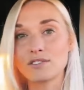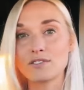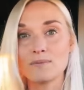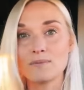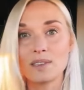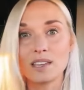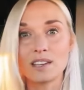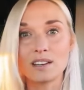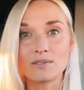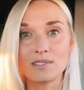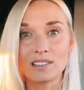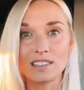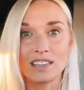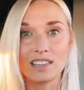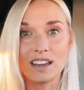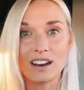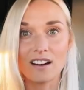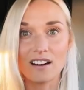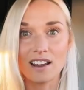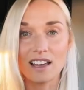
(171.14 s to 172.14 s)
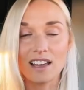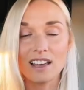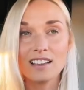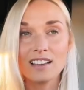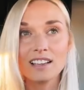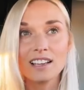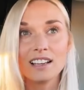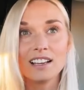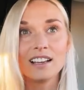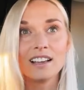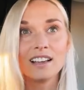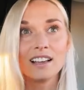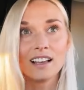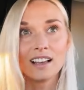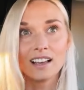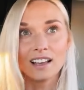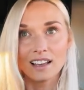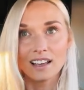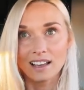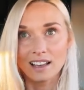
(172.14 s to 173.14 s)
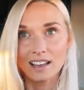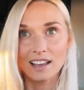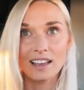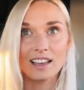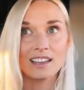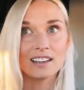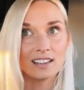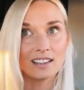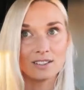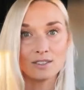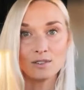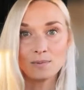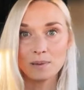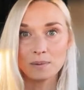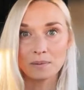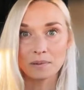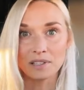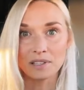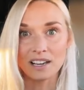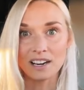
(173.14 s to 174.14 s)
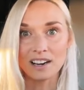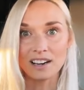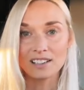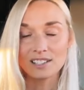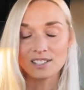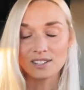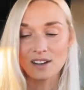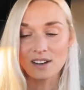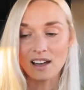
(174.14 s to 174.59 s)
familiar with the area. And I knew people there, so